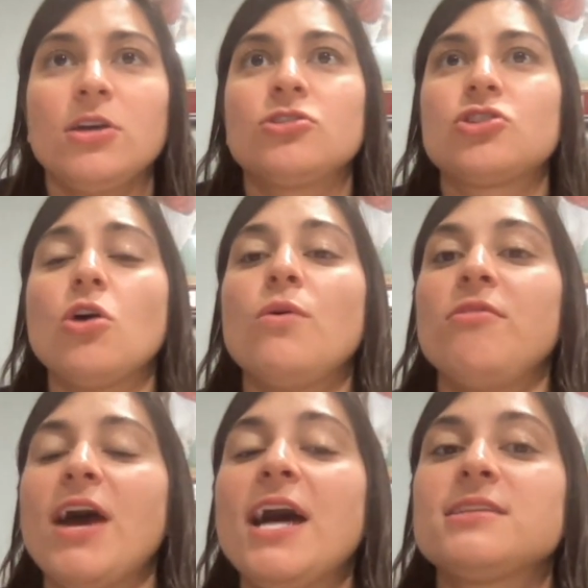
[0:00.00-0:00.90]
So
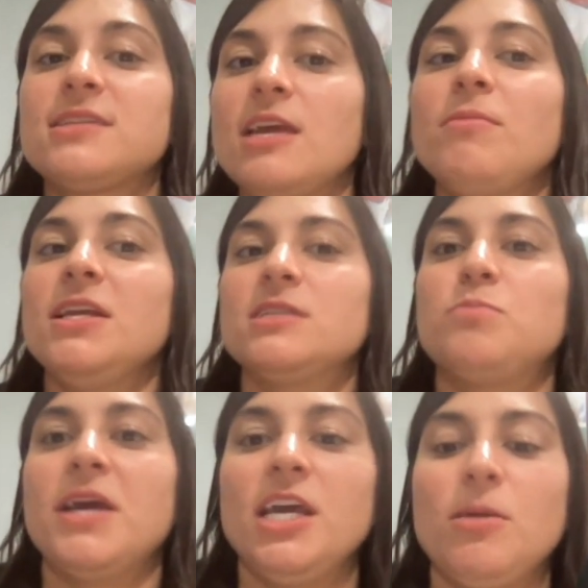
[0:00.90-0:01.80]
that statement
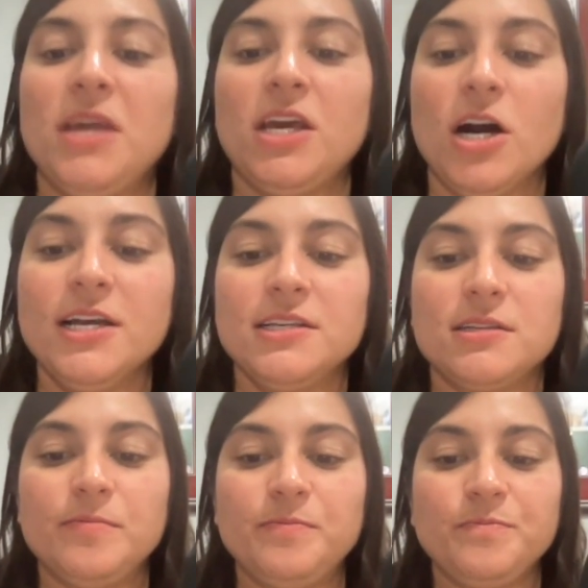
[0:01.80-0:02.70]
is big
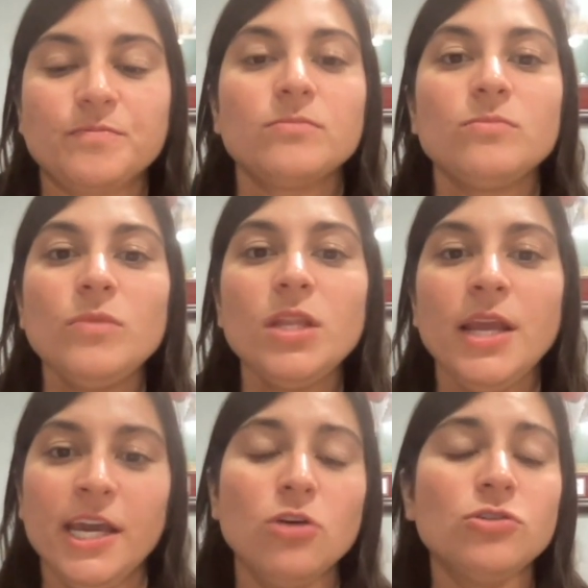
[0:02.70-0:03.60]
because
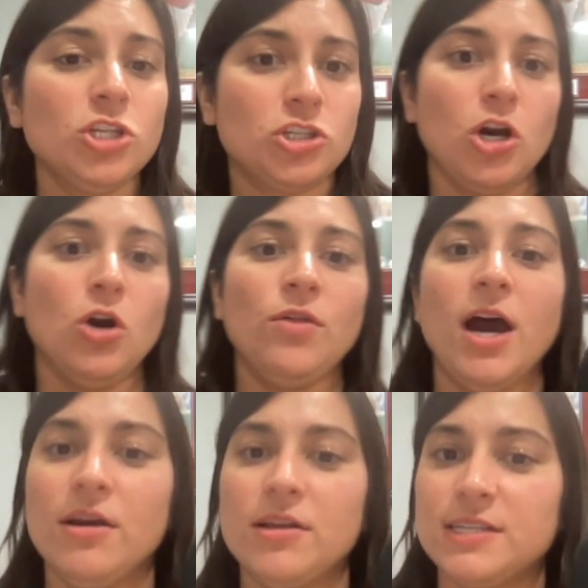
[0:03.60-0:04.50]
it goes to show
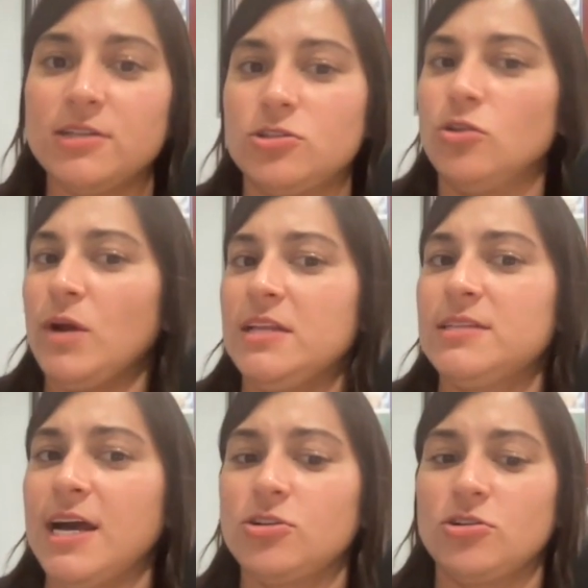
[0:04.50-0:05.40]
that since the Red
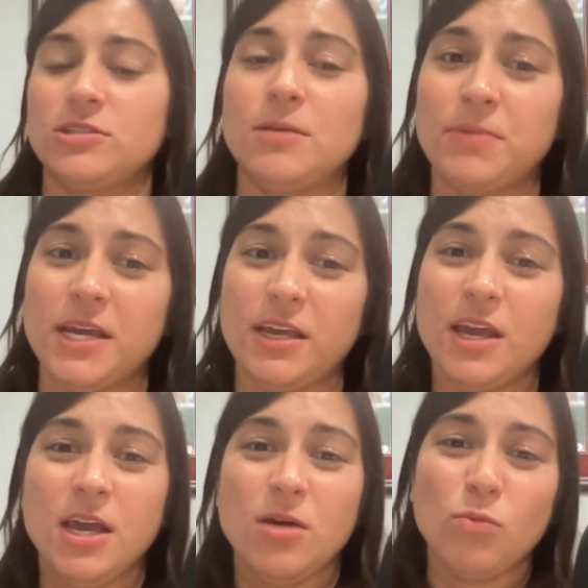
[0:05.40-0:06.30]
Sox are
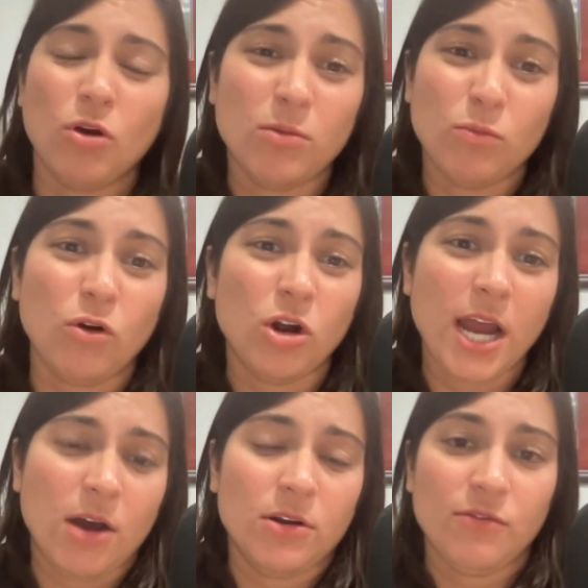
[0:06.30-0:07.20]
slipping more and more
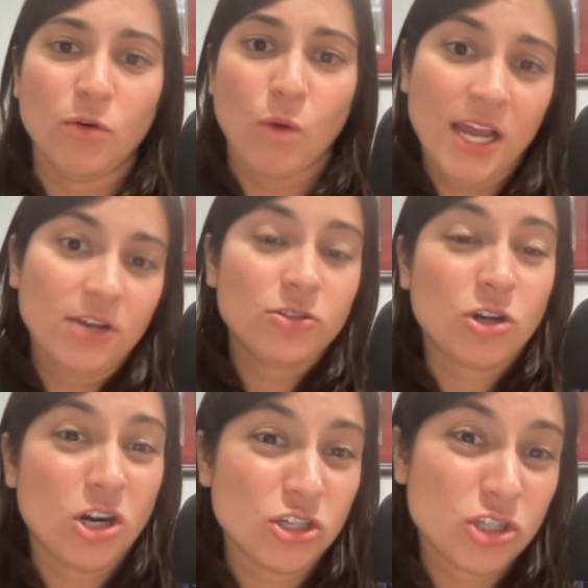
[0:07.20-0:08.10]
out of a wild
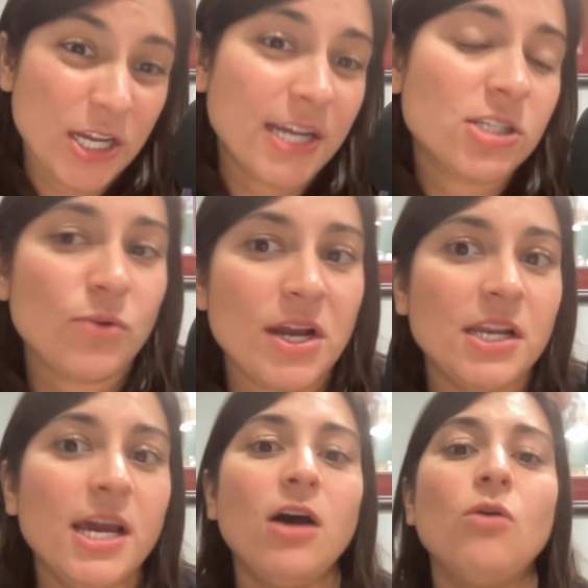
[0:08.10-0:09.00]
card chance right
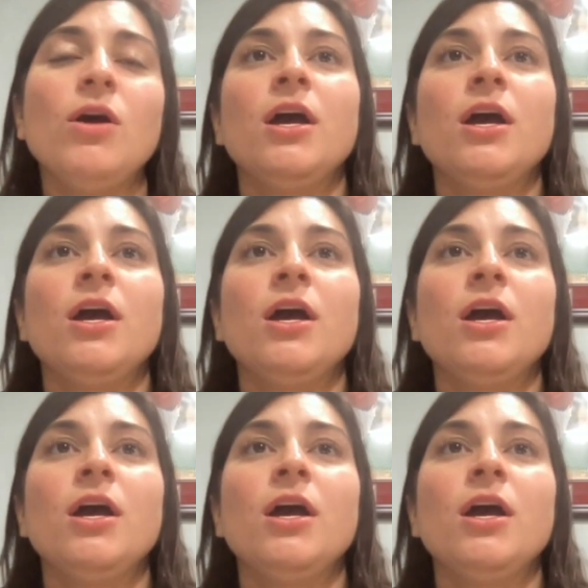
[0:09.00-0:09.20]
now,